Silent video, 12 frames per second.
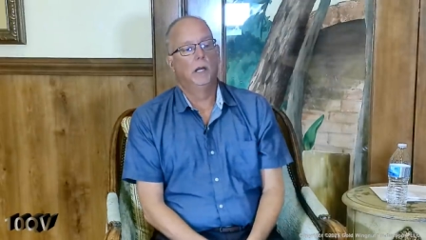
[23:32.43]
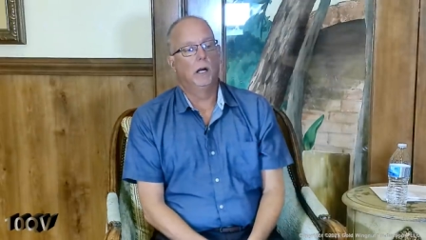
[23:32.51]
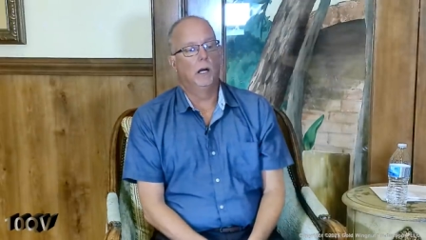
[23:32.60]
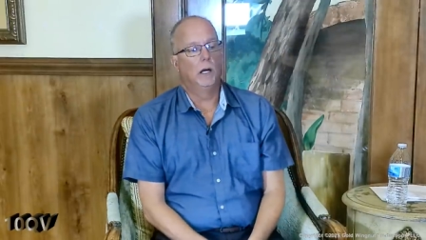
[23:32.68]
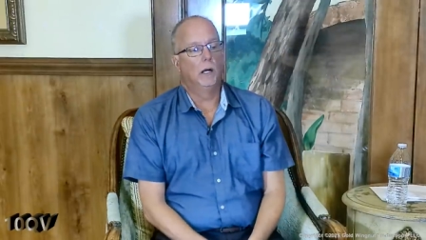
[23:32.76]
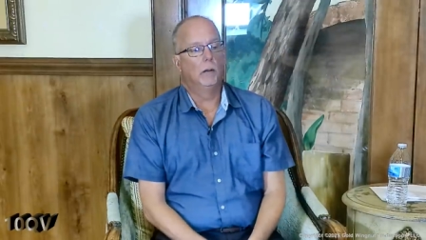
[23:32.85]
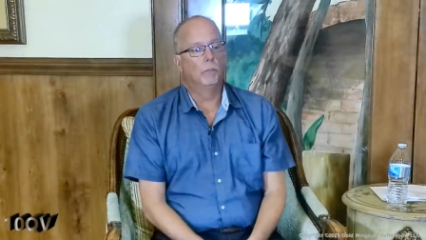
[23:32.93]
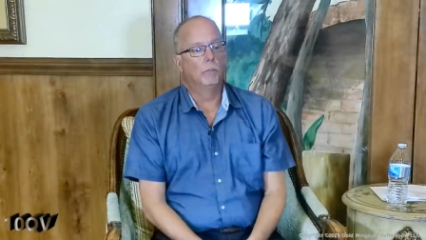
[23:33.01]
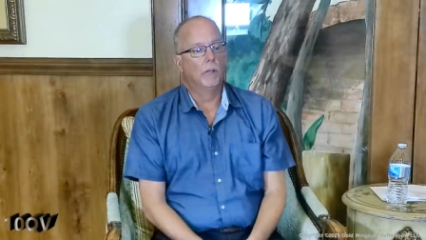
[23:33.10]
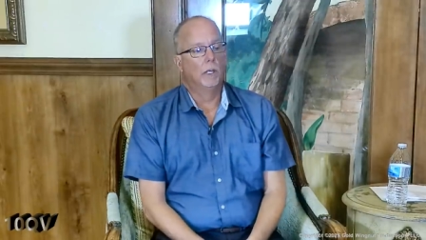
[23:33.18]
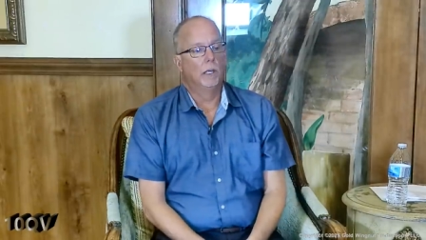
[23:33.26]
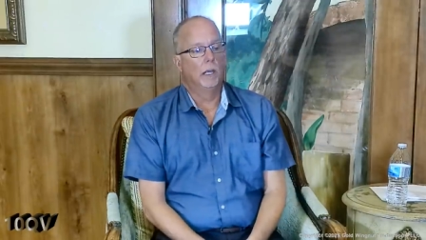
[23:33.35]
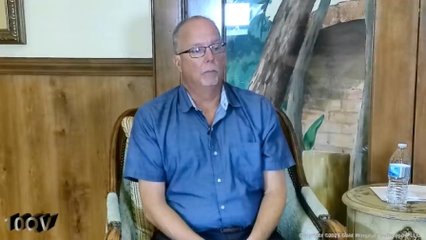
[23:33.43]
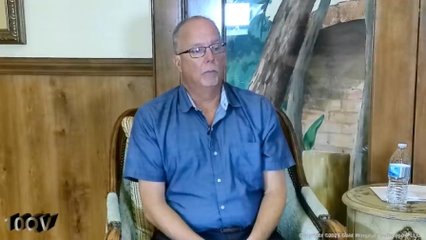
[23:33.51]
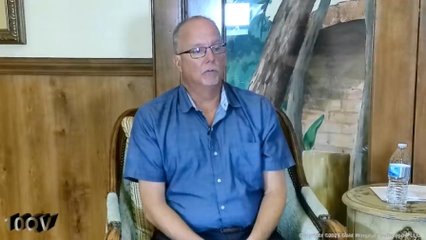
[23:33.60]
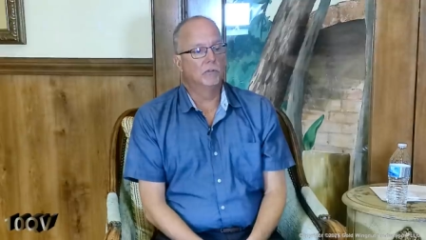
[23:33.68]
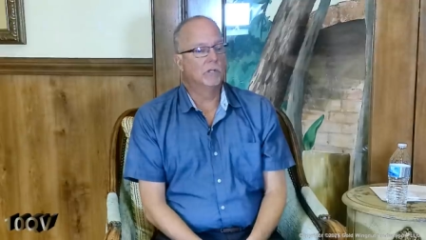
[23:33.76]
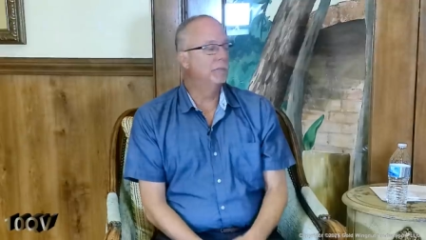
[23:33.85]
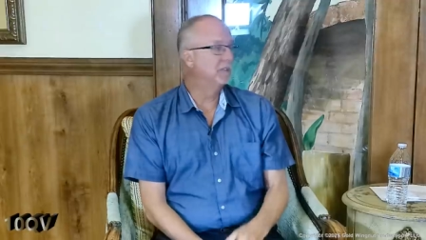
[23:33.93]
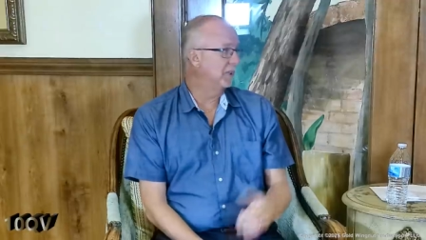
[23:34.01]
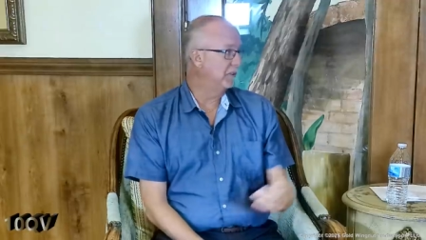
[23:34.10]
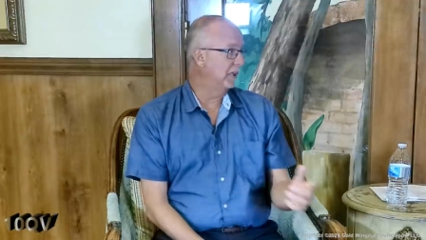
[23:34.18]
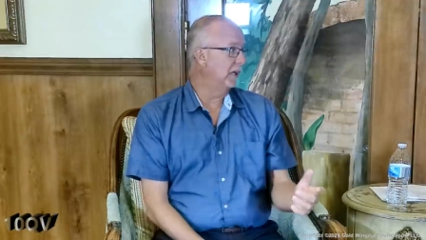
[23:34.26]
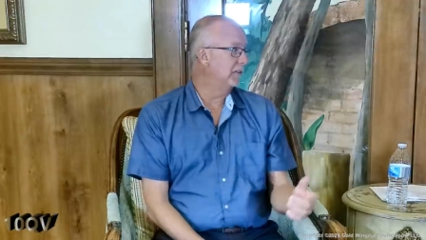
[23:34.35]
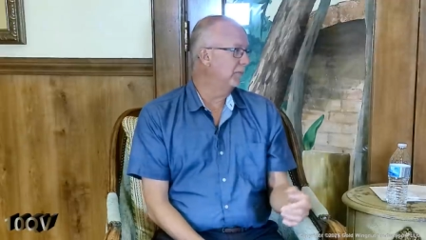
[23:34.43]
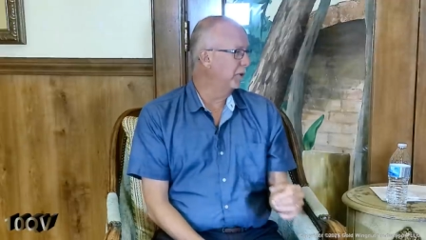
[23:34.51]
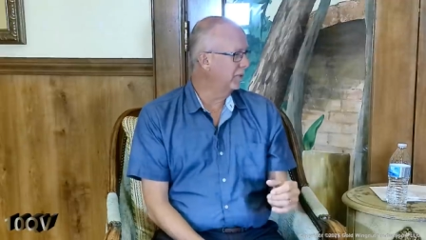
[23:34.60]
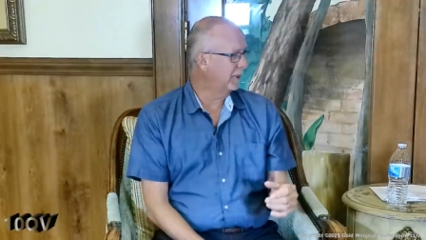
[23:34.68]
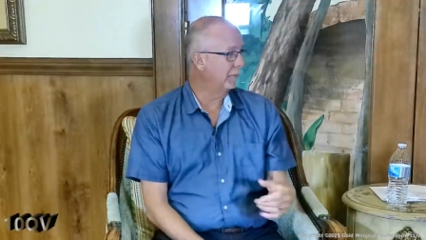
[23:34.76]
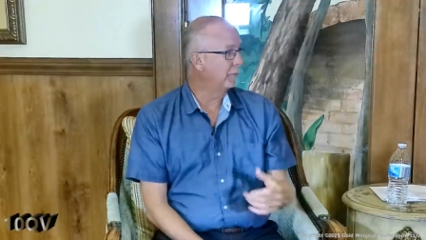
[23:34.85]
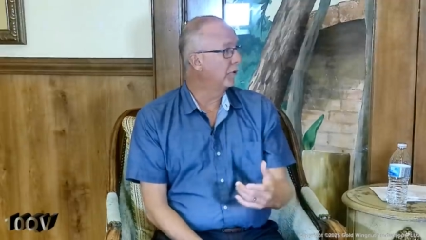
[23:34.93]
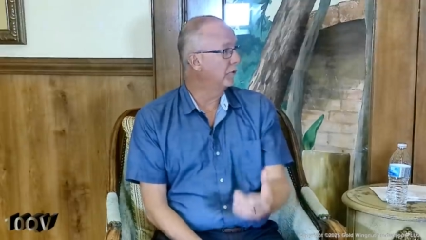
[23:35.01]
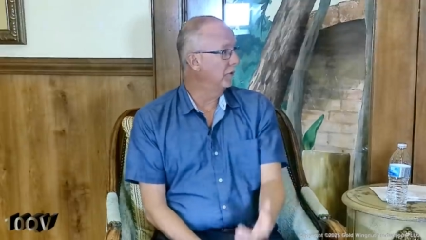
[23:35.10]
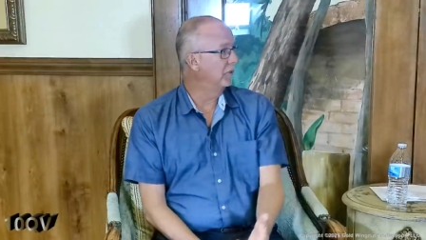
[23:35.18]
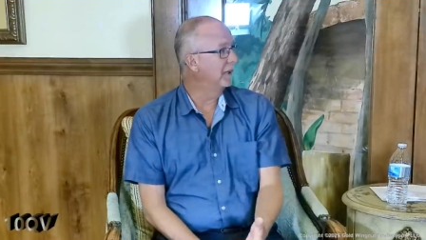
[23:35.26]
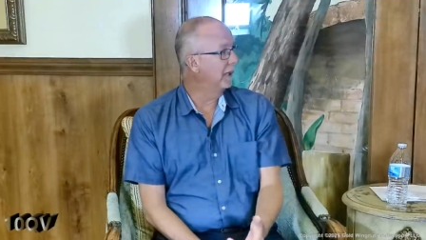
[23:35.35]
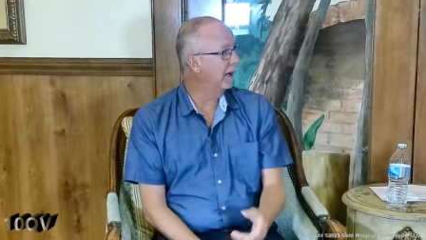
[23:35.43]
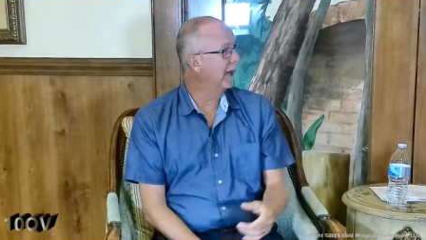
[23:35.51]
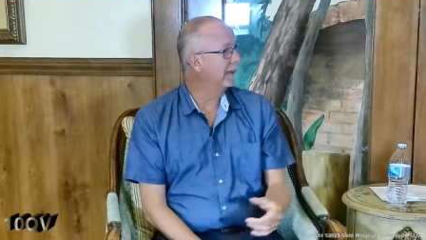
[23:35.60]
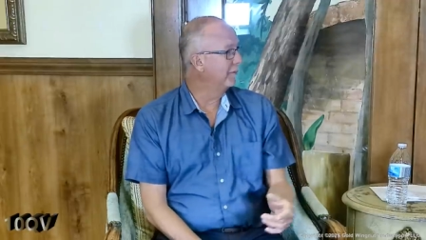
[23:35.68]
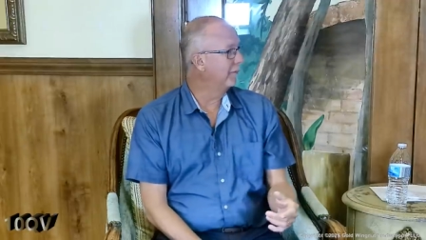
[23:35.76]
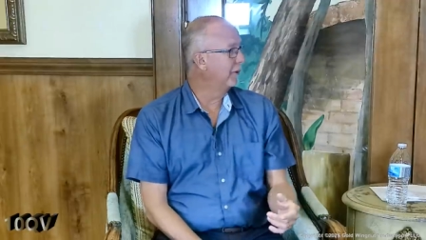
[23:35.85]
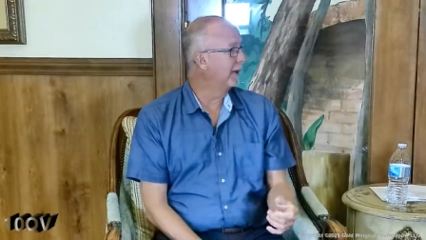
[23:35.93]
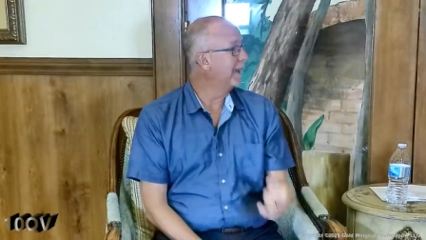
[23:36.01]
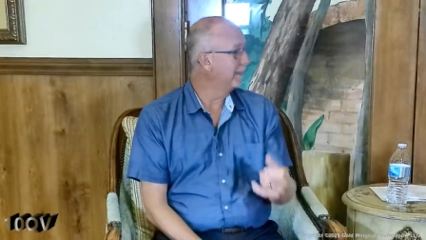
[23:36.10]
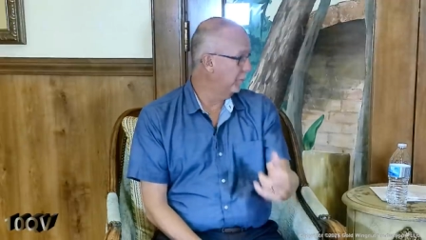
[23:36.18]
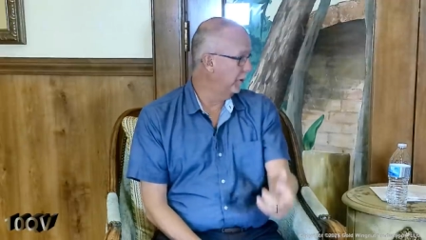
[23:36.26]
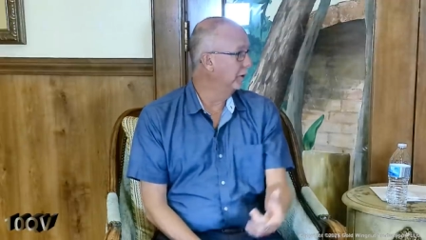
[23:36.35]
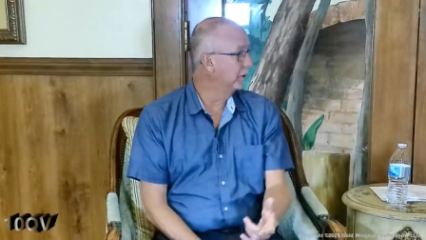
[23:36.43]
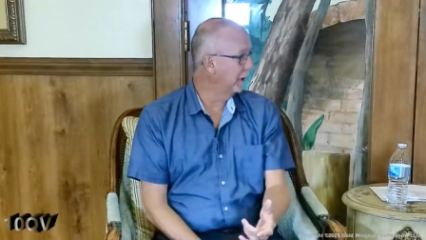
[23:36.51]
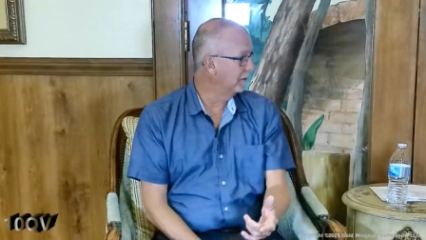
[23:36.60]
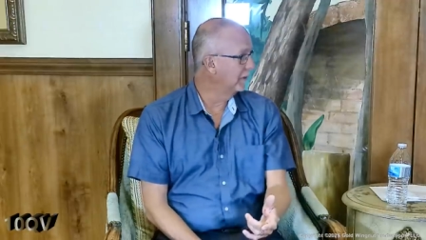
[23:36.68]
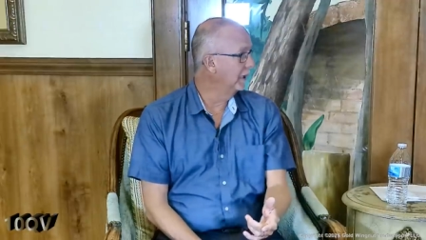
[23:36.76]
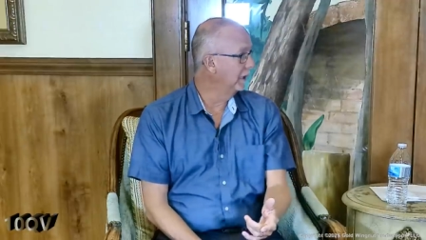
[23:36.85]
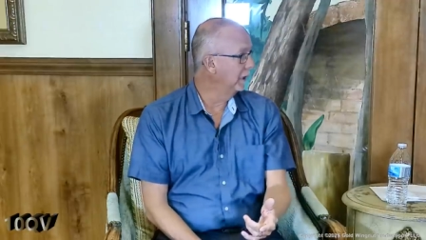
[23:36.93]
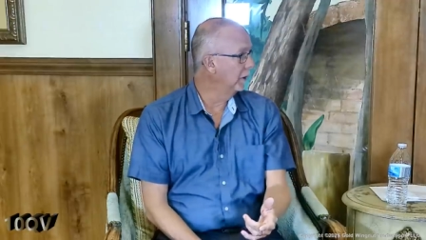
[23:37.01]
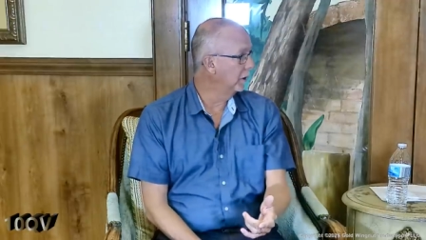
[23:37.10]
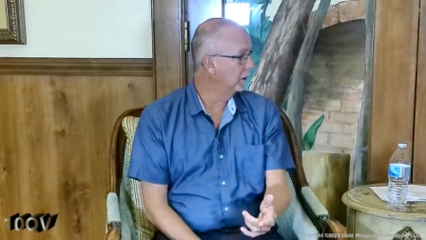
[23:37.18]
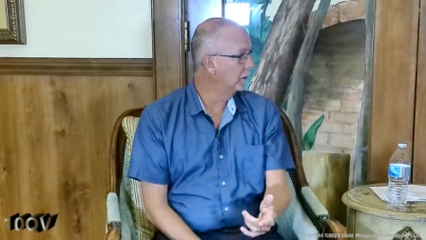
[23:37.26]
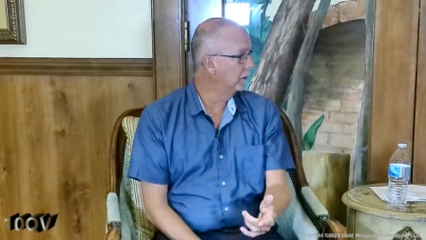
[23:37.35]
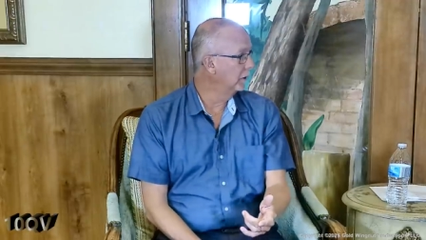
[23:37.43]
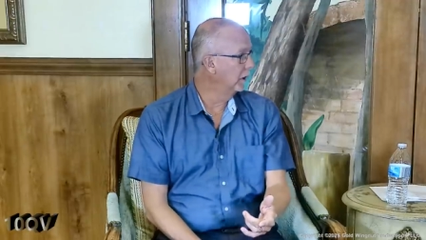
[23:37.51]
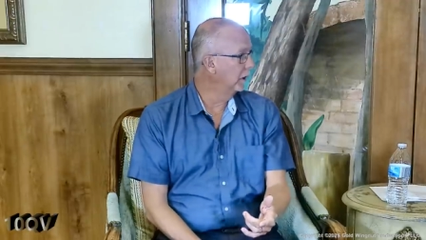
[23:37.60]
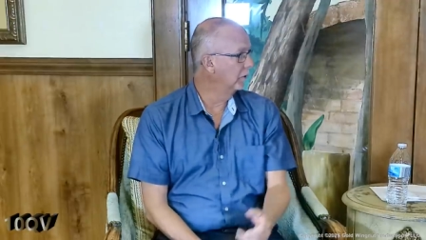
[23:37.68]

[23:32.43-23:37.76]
And most of the time it's education. Most of the time the person who's there has forgot to bring their guest ID card. And